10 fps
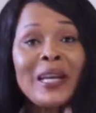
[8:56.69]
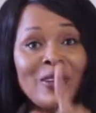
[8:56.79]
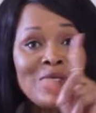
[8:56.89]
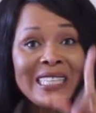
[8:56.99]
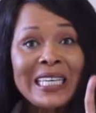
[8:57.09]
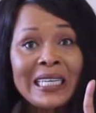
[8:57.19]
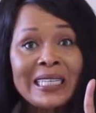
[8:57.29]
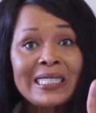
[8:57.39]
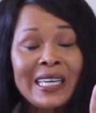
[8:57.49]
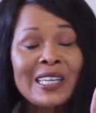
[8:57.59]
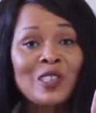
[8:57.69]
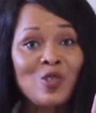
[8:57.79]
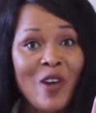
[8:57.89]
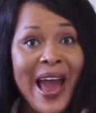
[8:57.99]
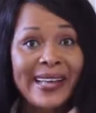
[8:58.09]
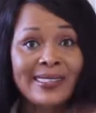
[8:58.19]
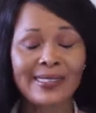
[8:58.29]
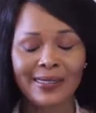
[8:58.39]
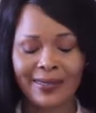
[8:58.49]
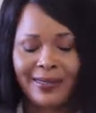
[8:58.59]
I've seen it in a dress.